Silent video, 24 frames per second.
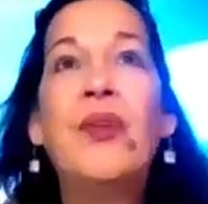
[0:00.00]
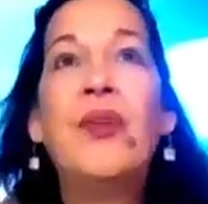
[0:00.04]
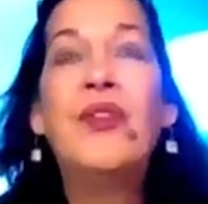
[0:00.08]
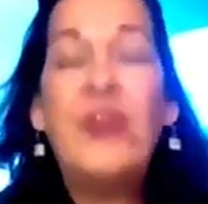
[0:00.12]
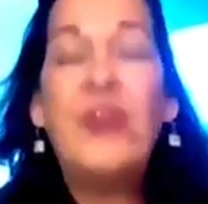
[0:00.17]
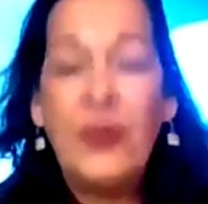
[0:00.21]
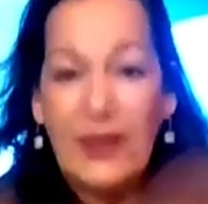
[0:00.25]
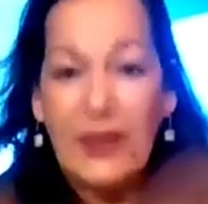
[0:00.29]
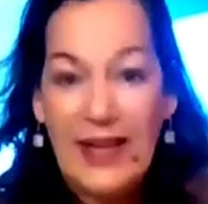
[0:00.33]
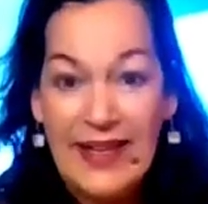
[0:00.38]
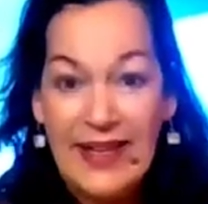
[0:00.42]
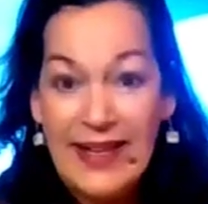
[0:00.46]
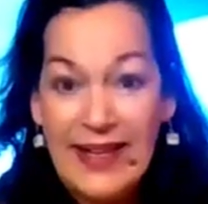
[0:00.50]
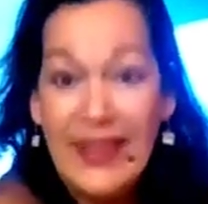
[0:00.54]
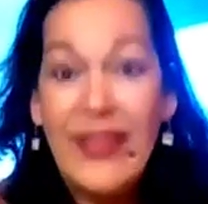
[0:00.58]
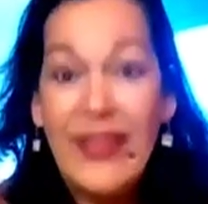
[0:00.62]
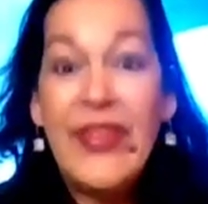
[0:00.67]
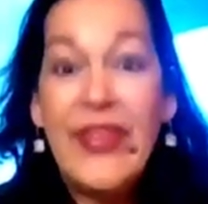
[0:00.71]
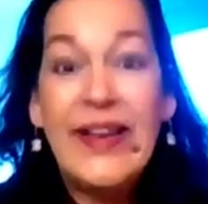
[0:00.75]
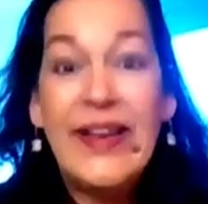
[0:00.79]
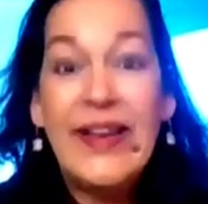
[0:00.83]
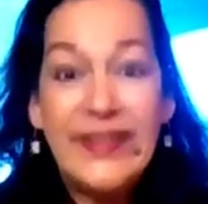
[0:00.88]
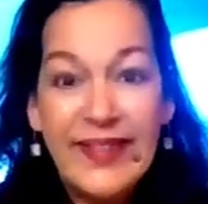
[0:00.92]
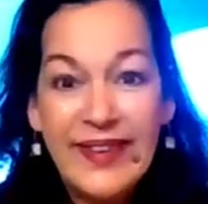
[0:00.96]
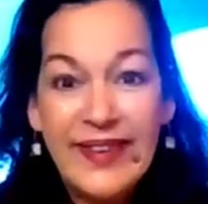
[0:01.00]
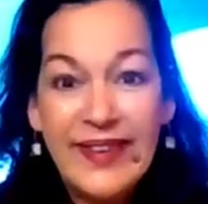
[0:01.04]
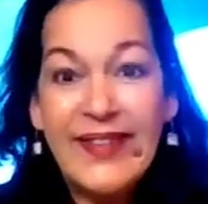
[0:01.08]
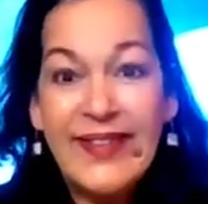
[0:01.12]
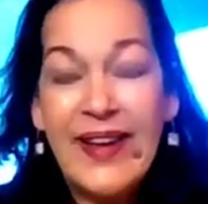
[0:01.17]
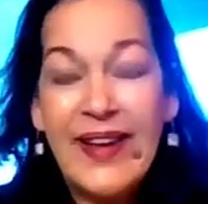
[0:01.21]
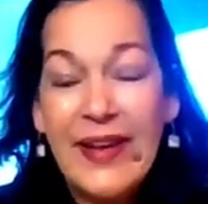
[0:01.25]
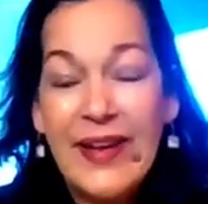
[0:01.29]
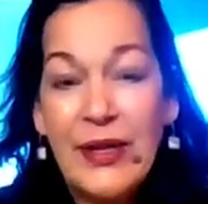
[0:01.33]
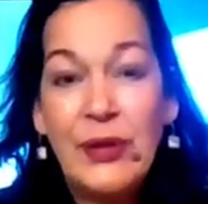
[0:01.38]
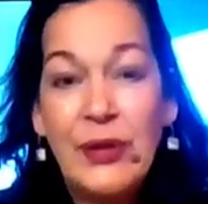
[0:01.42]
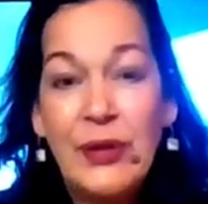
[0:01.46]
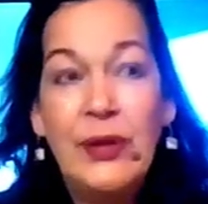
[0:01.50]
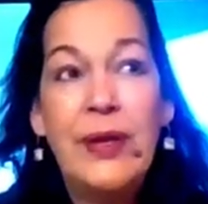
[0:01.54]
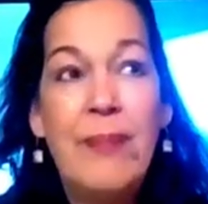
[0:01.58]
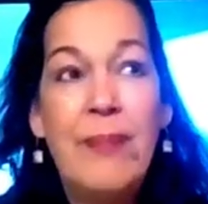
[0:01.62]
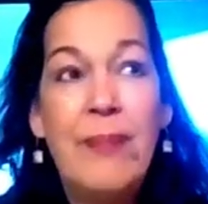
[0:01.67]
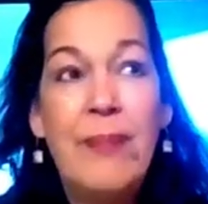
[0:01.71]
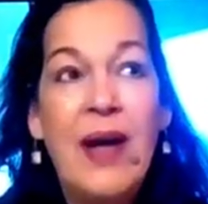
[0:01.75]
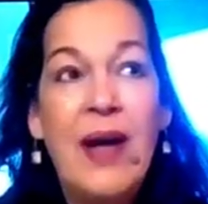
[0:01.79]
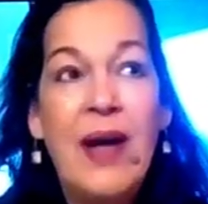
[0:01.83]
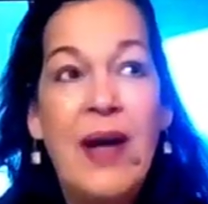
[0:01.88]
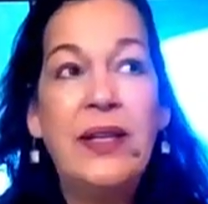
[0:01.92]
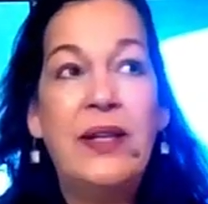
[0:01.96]
So like that's a cycle
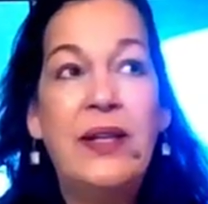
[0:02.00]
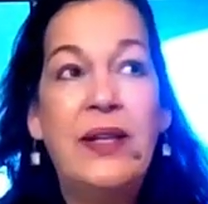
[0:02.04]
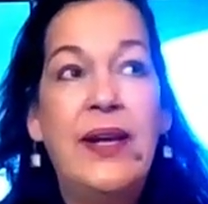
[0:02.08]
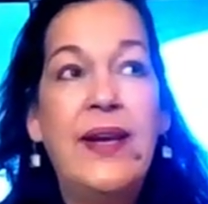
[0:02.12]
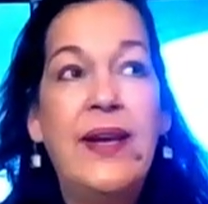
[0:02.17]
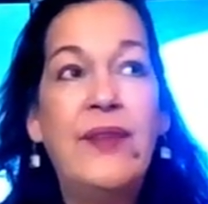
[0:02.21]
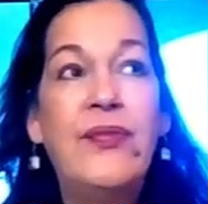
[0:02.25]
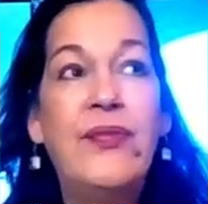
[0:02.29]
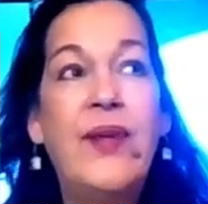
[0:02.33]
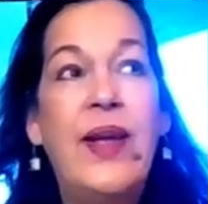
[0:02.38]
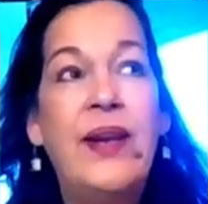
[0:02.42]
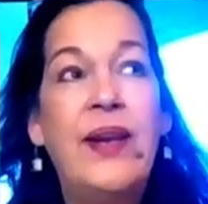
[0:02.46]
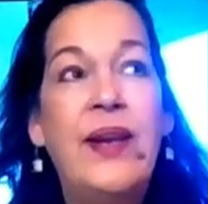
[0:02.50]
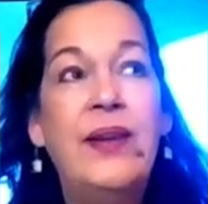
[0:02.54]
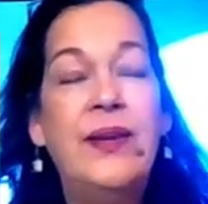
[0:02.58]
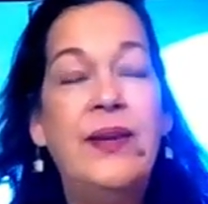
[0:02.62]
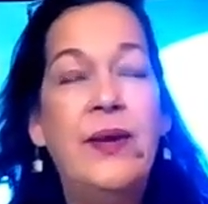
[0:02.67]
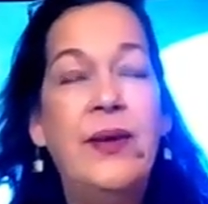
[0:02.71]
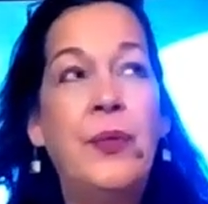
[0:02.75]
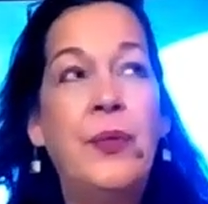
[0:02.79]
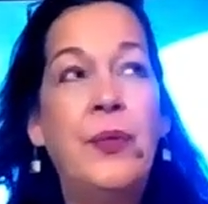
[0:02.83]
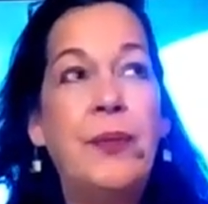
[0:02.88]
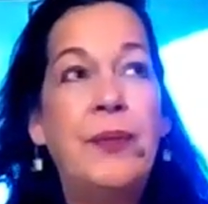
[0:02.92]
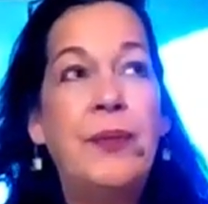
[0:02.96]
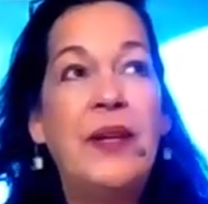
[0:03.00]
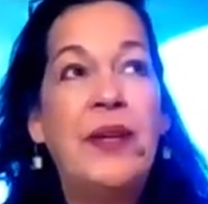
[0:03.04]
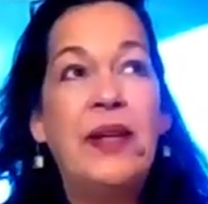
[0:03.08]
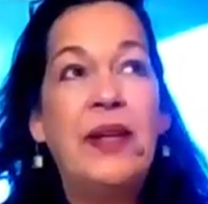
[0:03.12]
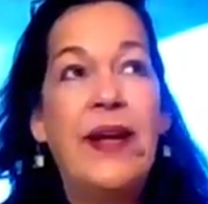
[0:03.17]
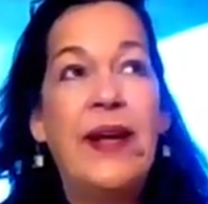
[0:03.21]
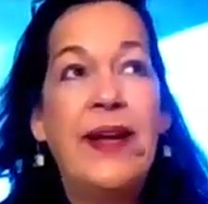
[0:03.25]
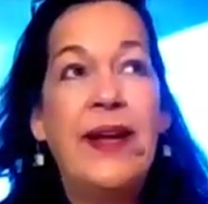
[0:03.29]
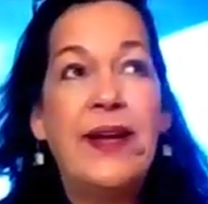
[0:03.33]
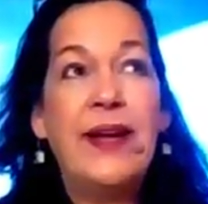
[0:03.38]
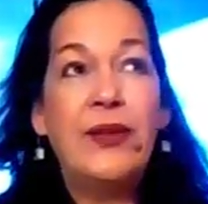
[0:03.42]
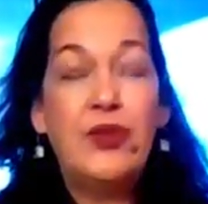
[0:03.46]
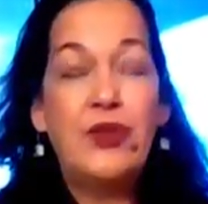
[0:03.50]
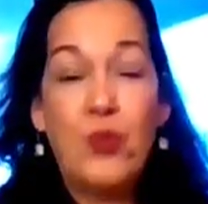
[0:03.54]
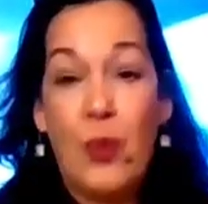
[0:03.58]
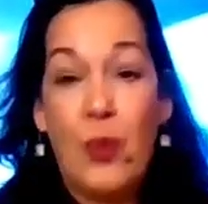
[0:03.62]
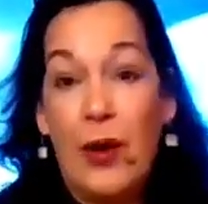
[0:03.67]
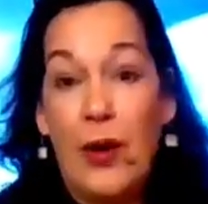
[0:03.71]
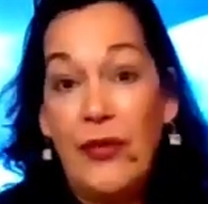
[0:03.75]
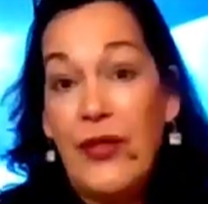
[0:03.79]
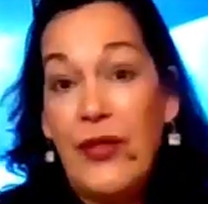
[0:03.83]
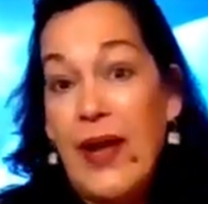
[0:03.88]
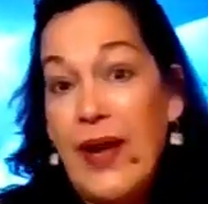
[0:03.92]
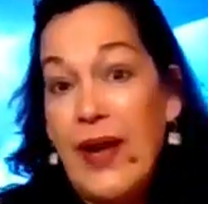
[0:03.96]
in my life, and it would be like
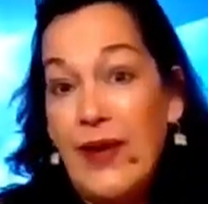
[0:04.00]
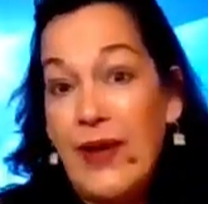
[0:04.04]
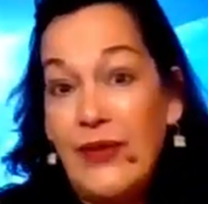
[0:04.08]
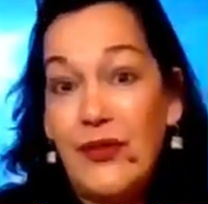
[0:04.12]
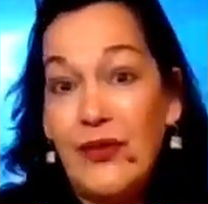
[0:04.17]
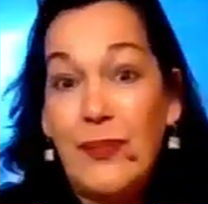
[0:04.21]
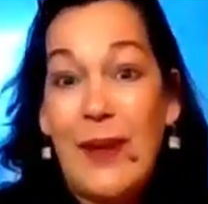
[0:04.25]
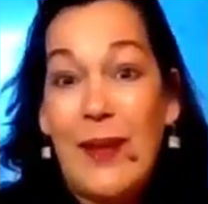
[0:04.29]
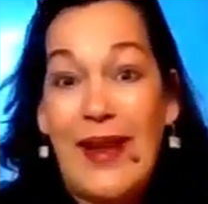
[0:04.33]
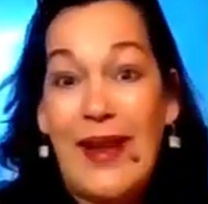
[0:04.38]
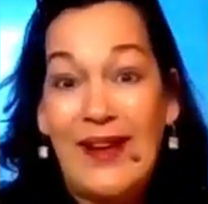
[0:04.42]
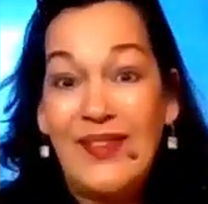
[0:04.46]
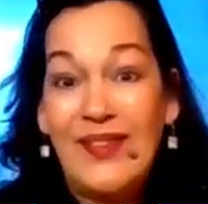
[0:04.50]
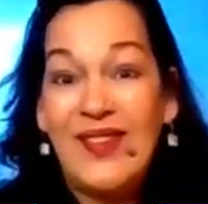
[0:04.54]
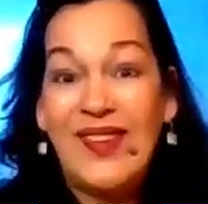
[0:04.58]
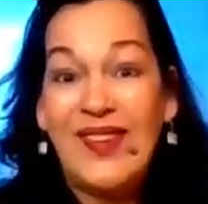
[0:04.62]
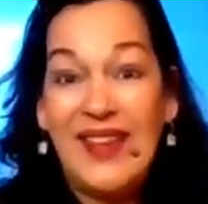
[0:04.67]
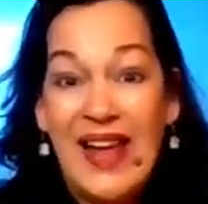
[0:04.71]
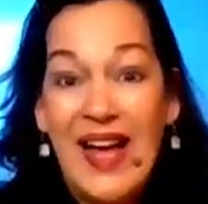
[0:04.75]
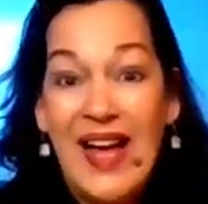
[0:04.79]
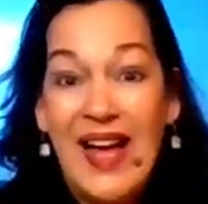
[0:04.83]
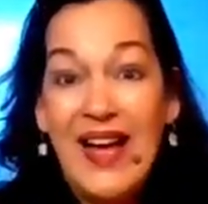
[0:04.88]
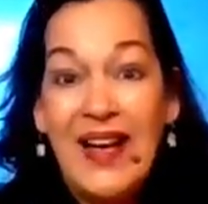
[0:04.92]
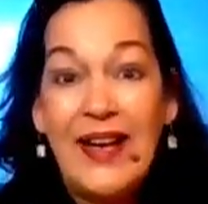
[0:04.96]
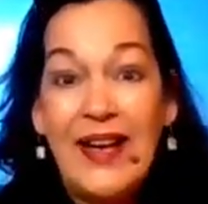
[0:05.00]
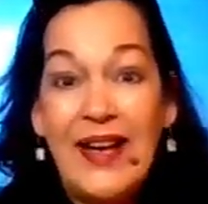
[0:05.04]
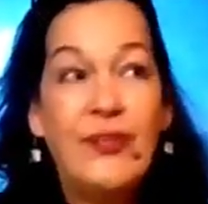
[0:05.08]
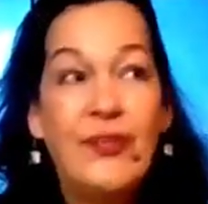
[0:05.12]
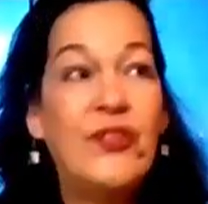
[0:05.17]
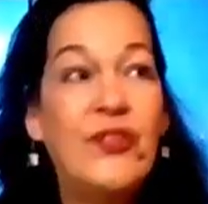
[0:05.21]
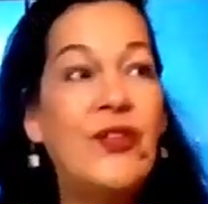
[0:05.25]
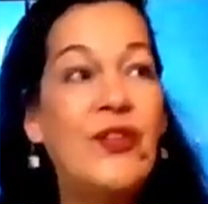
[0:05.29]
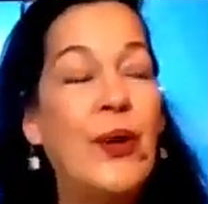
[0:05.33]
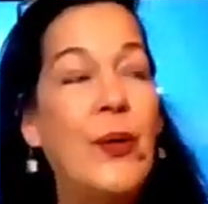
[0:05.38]
12th house, past lives.